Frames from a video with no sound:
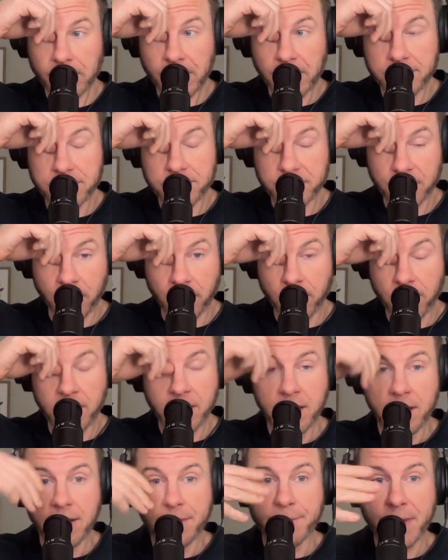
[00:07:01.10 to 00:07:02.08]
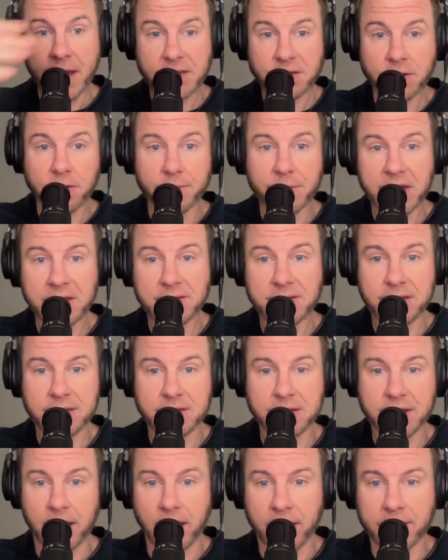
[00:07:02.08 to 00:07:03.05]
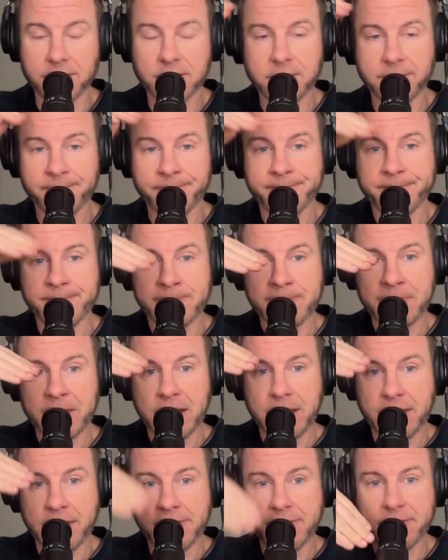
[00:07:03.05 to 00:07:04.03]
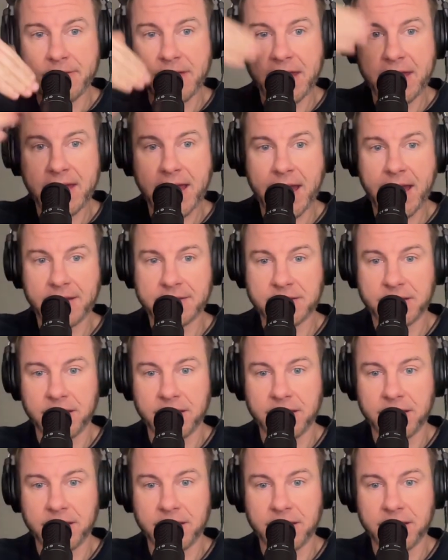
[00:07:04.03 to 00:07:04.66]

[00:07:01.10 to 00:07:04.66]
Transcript: So Mescal meets these guys, and they ask